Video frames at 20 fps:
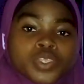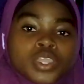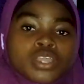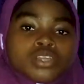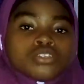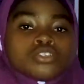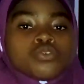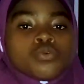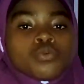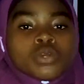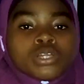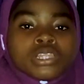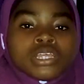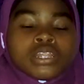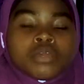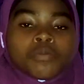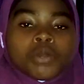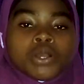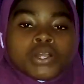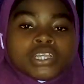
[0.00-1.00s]
So one thing
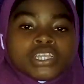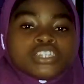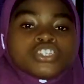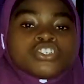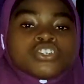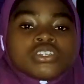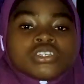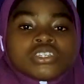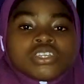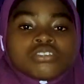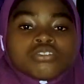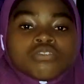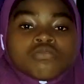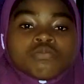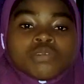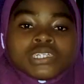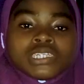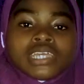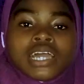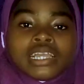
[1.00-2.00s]
about gaseous state of
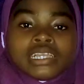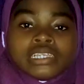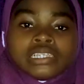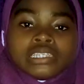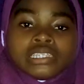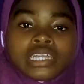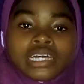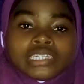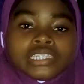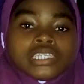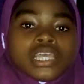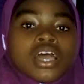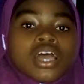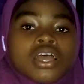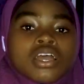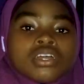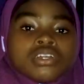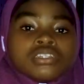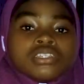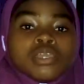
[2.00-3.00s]
matter is that
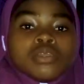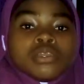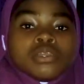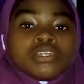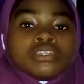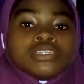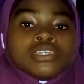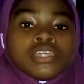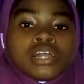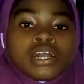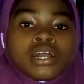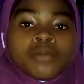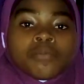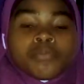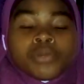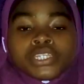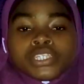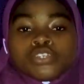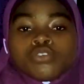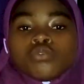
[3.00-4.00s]
their
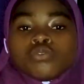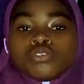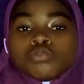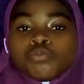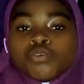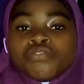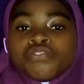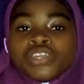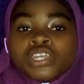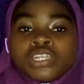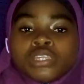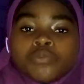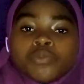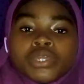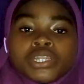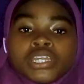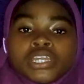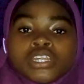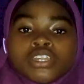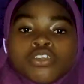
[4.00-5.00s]
particles move
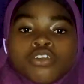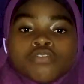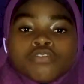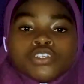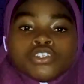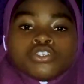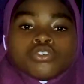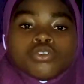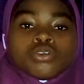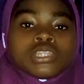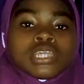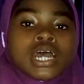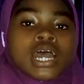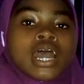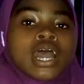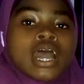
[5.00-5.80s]
independently of each other,